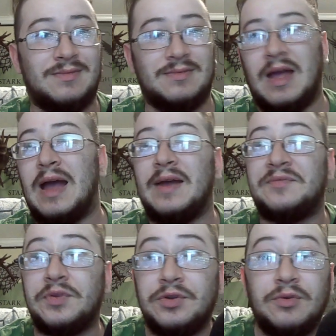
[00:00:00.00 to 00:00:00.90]
I have
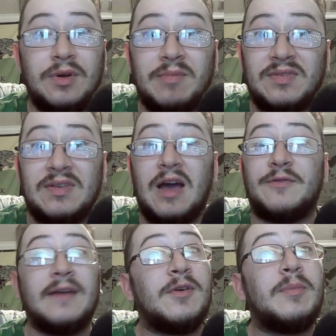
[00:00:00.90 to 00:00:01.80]
to do it myself.
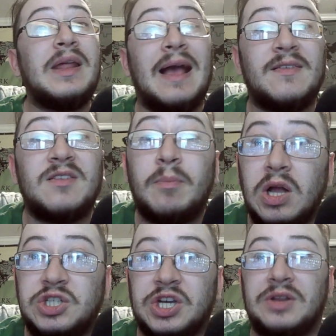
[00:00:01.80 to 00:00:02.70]
Everybody has to
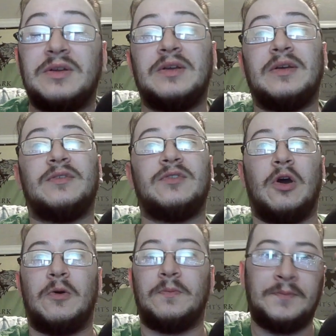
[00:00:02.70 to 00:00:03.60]
budget.
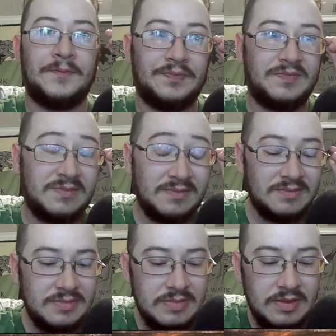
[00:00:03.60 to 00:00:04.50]
So,
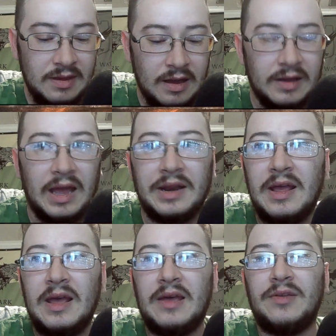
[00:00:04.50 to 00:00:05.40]
again,
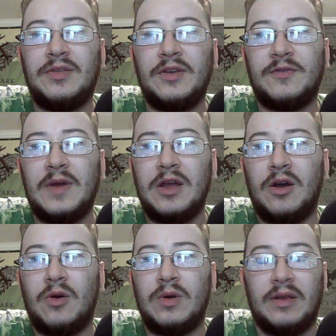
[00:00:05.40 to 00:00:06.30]
this
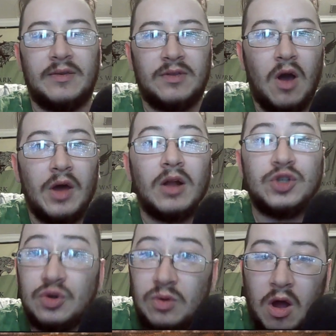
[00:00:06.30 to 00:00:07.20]
video is gone on
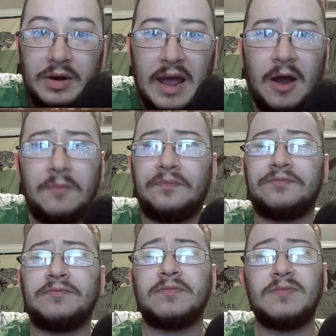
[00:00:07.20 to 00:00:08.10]
too long now.
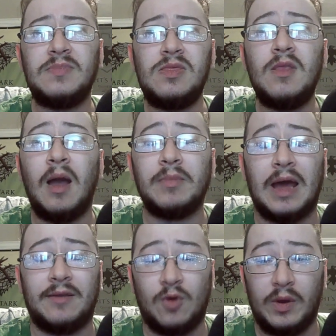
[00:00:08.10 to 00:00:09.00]
I'm
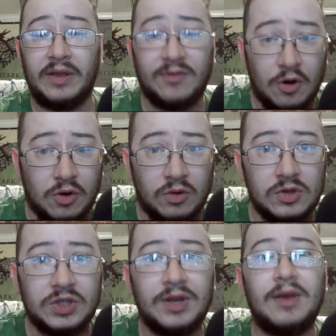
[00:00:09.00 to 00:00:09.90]
kind of going in
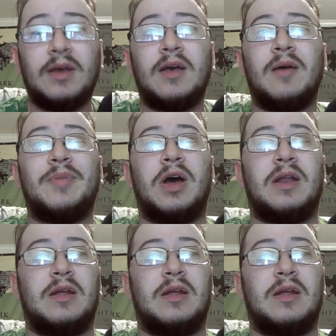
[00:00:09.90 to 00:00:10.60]
circles, but